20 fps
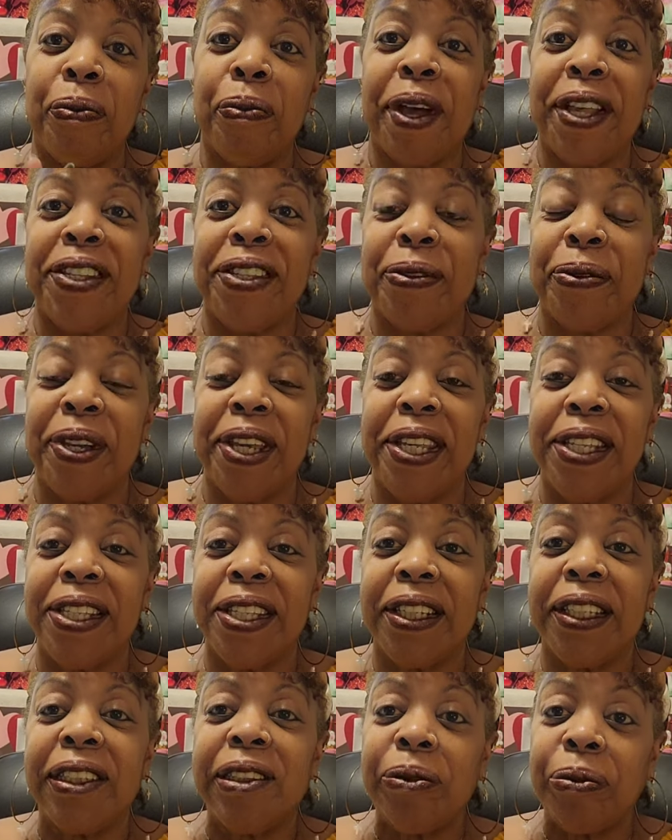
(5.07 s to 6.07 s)
my
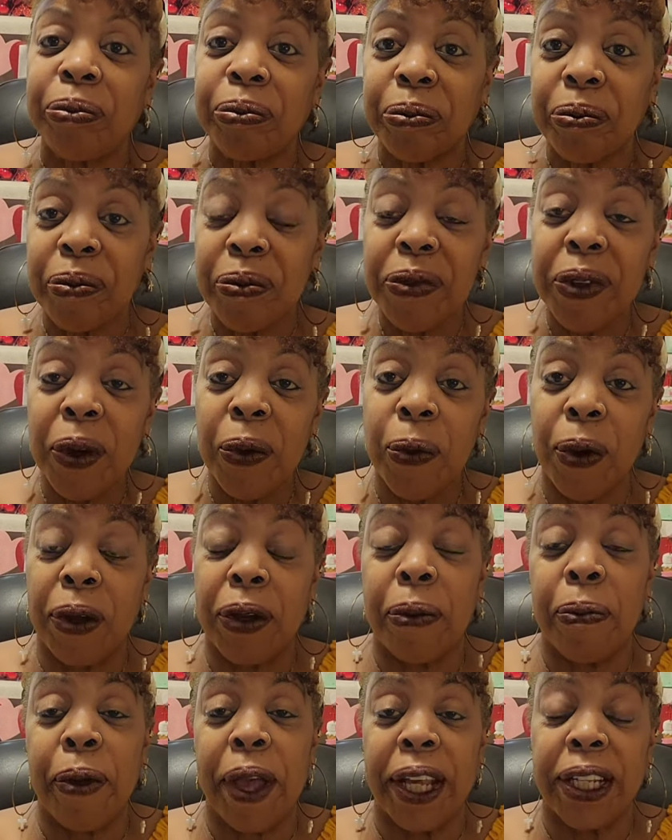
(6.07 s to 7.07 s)
sweets.
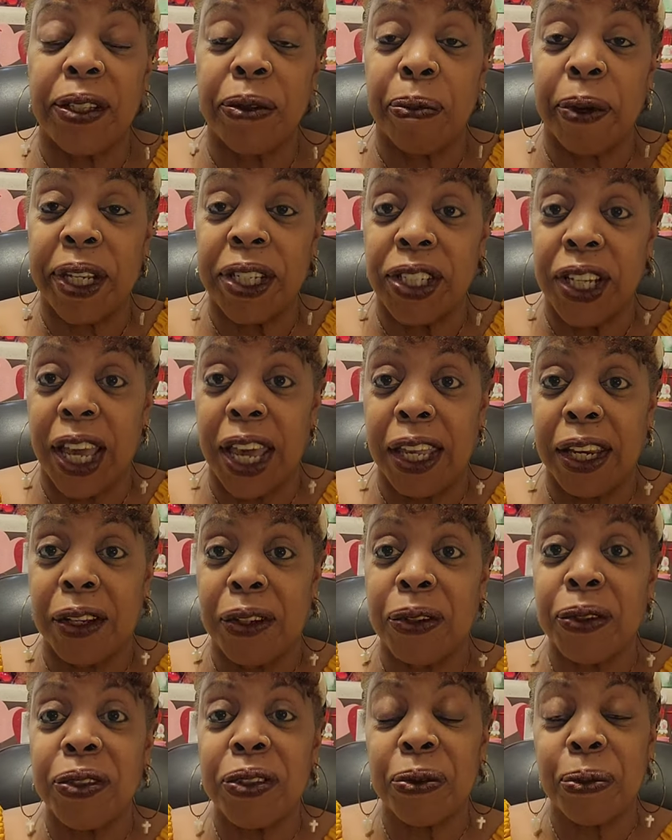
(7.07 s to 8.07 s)
Welcome back to my
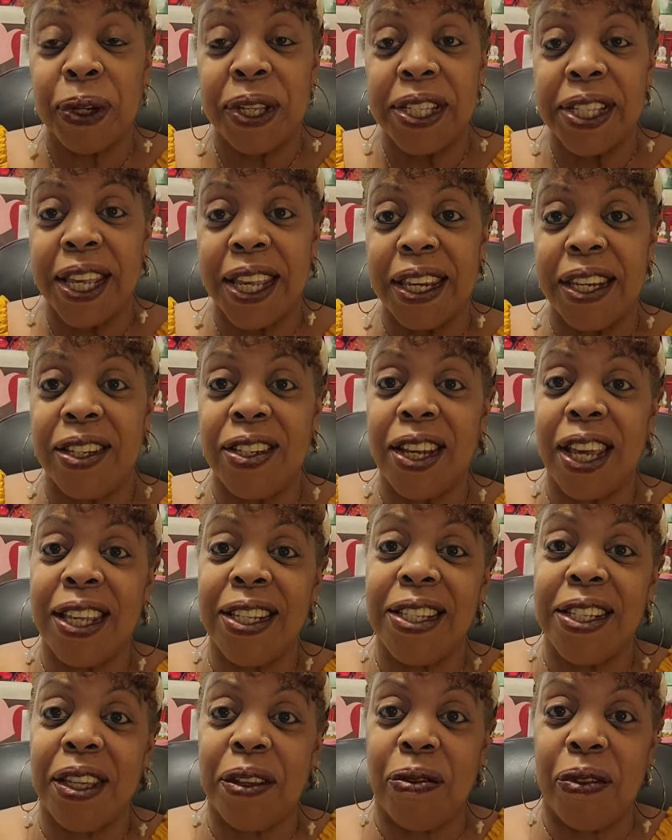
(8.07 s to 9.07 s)
channel, Sweet Sadie J
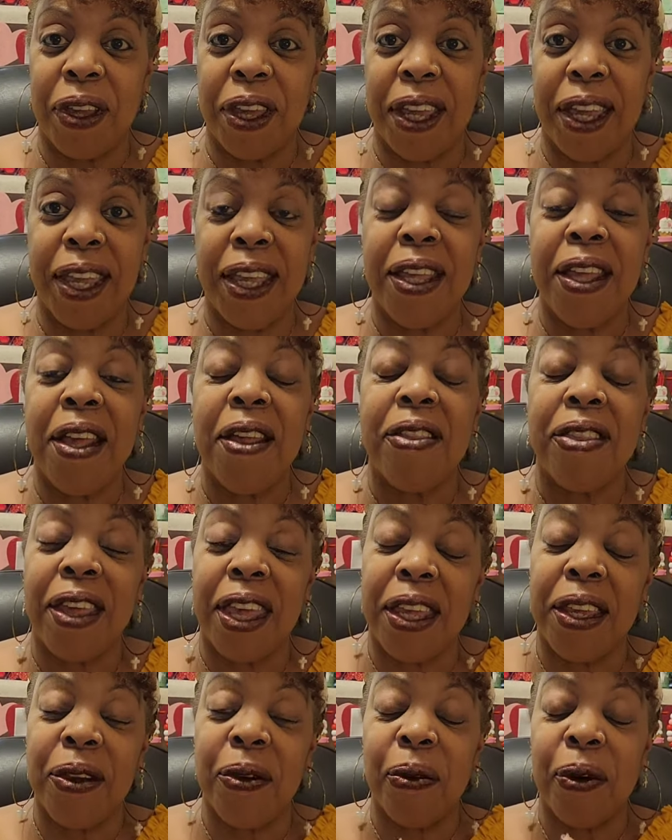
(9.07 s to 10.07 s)
TV.
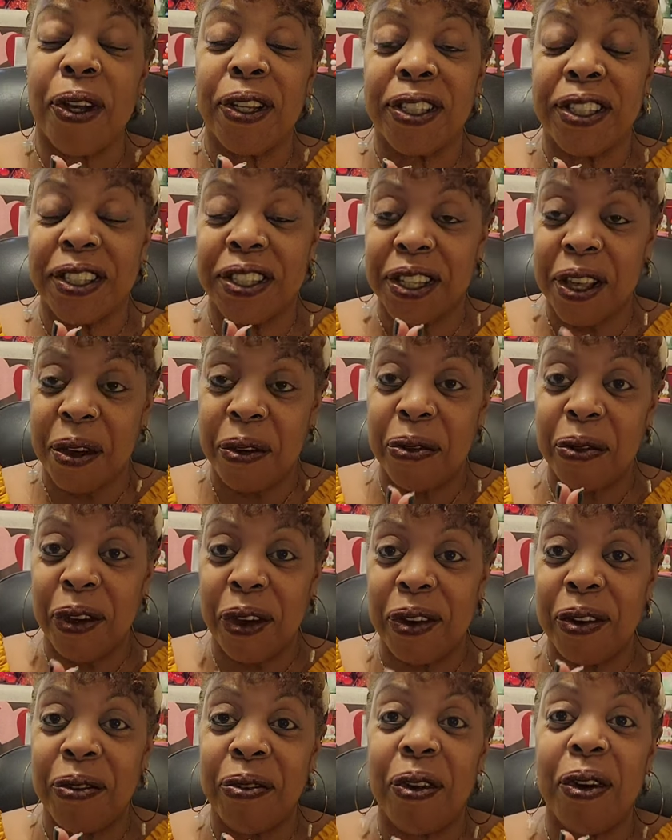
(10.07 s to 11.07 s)
Thank you all so
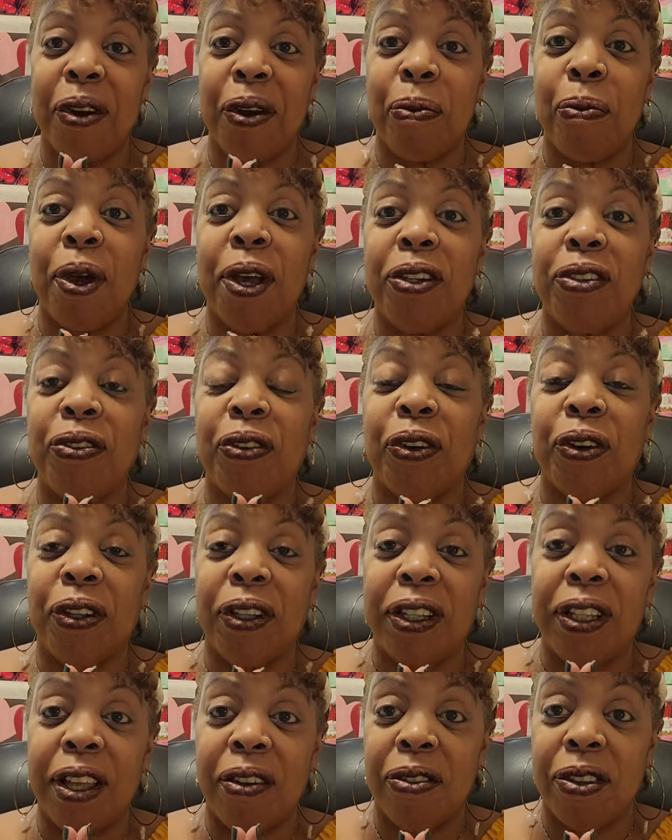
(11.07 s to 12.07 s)
very, very much for all
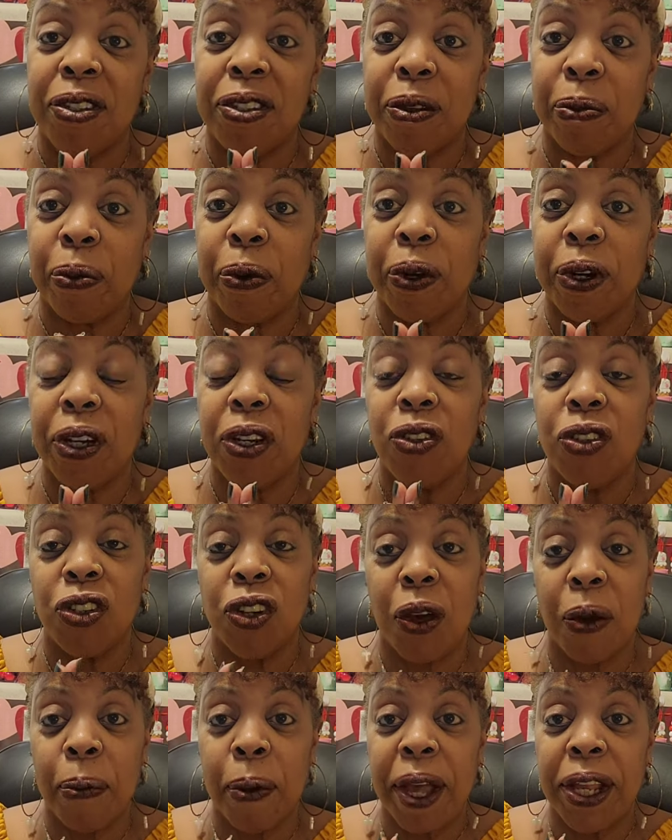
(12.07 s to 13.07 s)
the love and support you
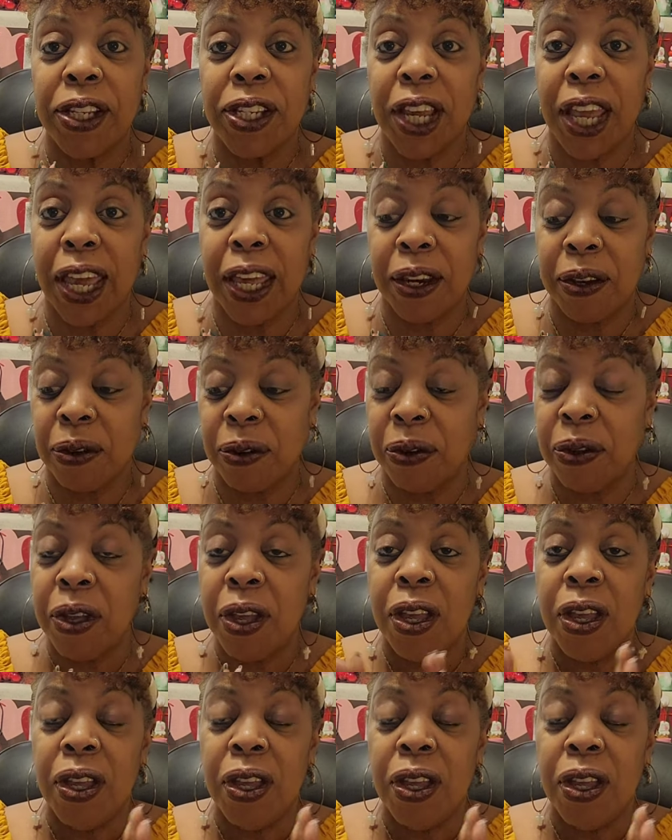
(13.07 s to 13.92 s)
show my channel.